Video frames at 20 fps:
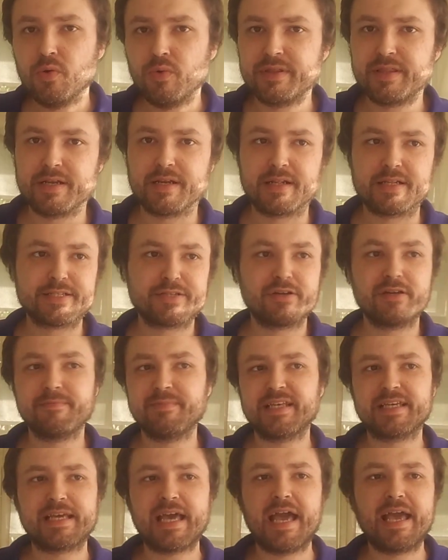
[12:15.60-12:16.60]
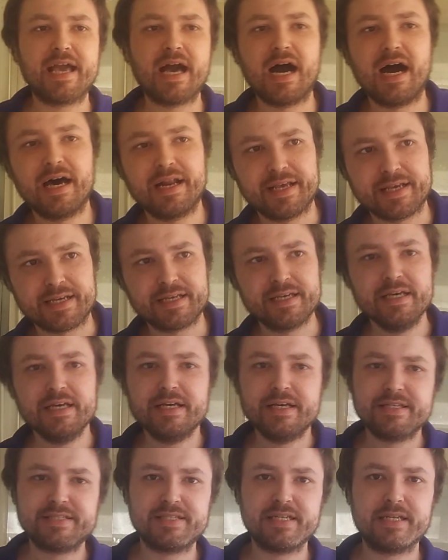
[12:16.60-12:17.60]
with an extremely chaotic
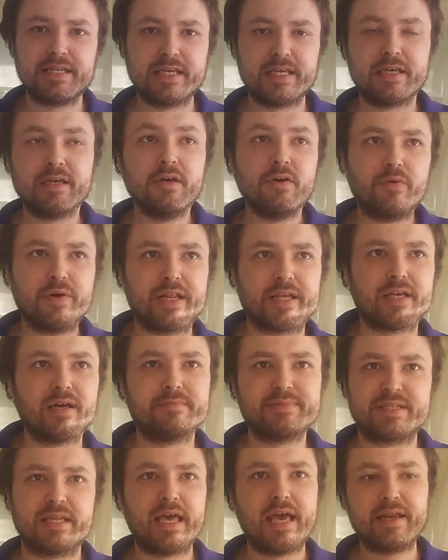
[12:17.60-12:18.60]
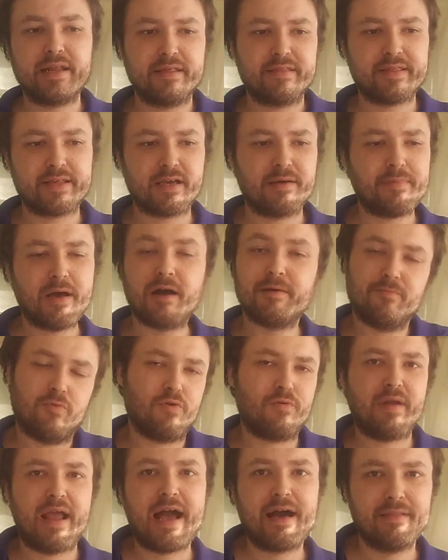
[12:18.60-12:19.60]
city when it comes to anything about
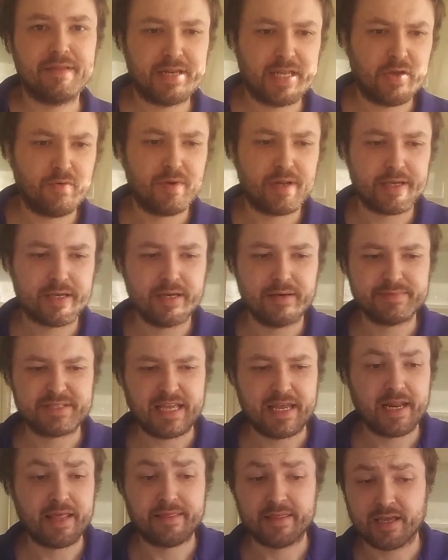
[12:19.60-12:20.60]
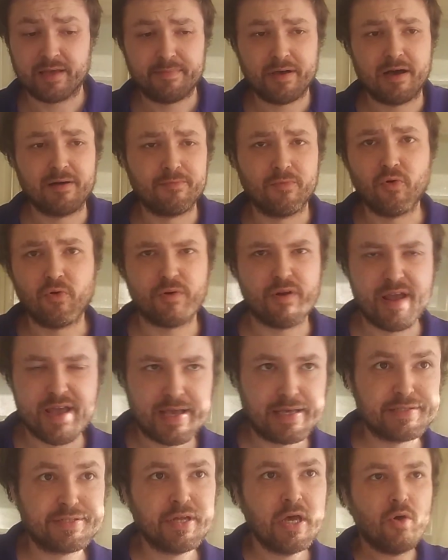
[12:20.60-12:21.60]
morality, when it comes to anything about
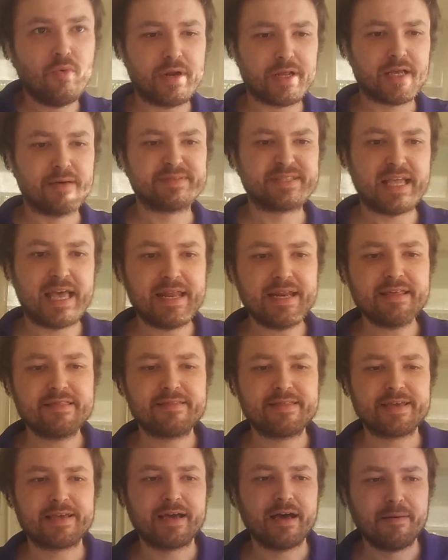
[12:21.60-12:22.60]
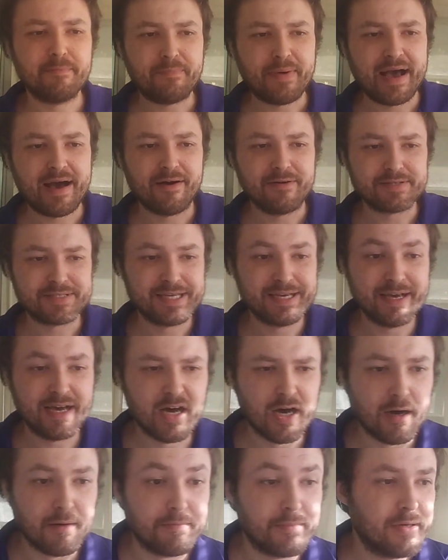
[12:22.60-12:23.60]
mores, when it comes to anything about
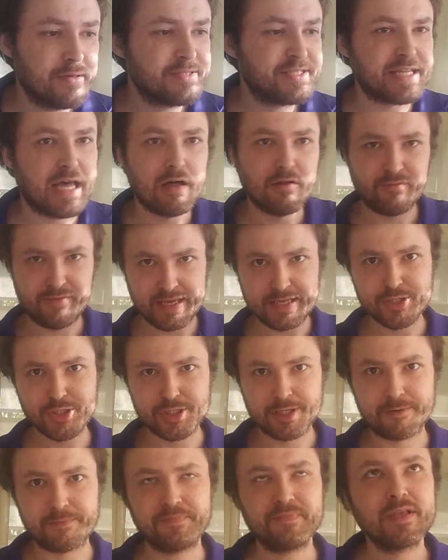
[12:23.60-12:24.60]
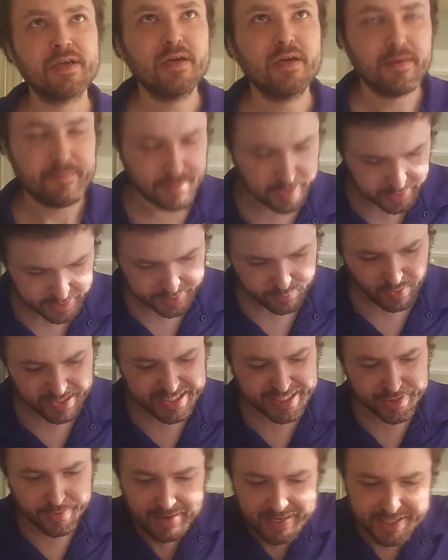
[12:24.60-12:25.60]
um, salvation because
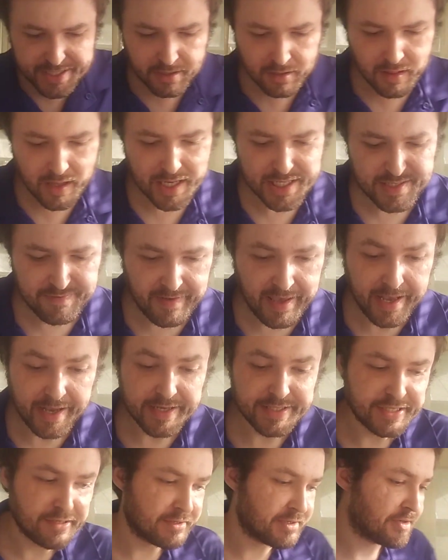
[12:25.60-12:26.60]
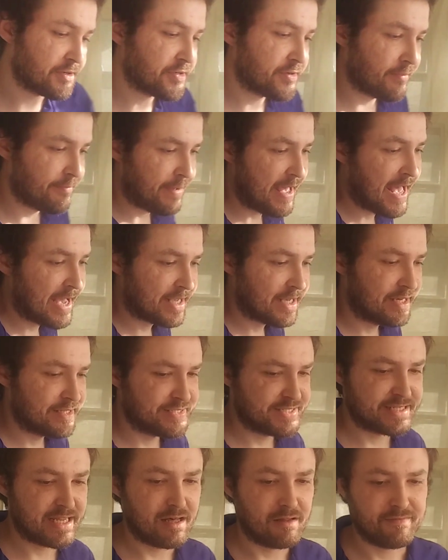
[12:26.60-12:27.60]
once you enter Las Vegas, you turn your back
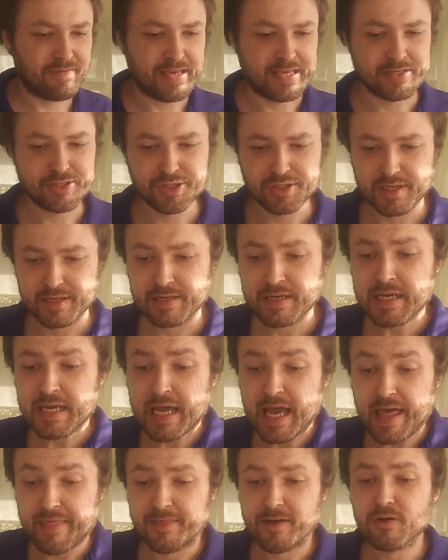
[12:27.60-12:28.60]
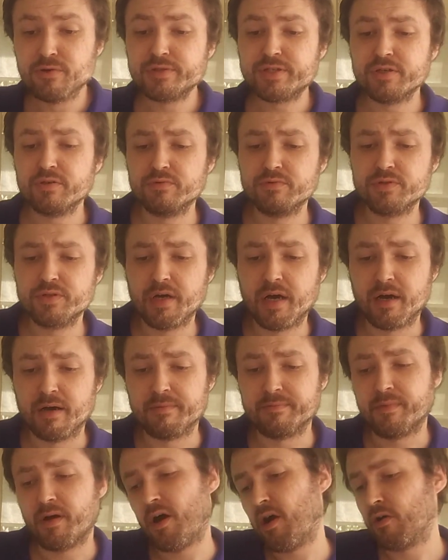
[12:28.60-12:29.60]
on salvation. And those who
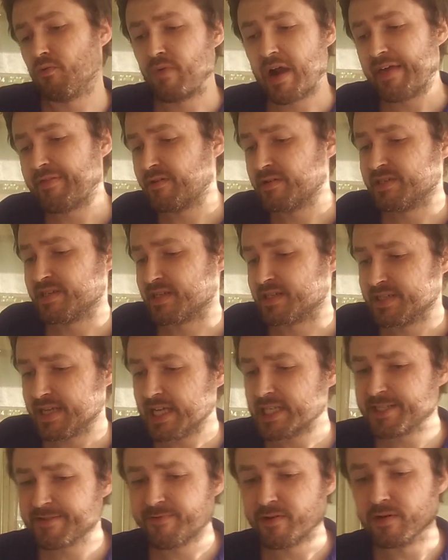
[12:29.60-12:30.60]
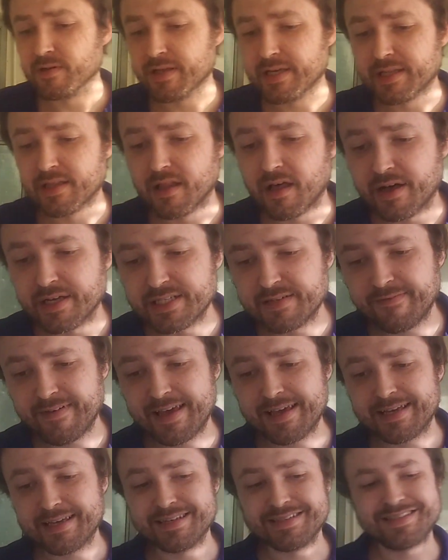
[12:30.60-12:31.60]
um, are rather successful in Las
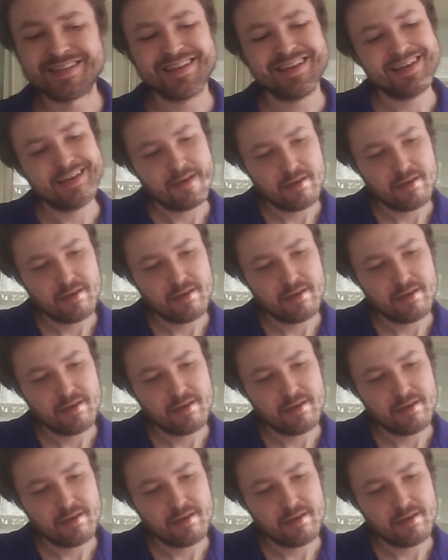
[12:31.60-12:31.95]
Vegas,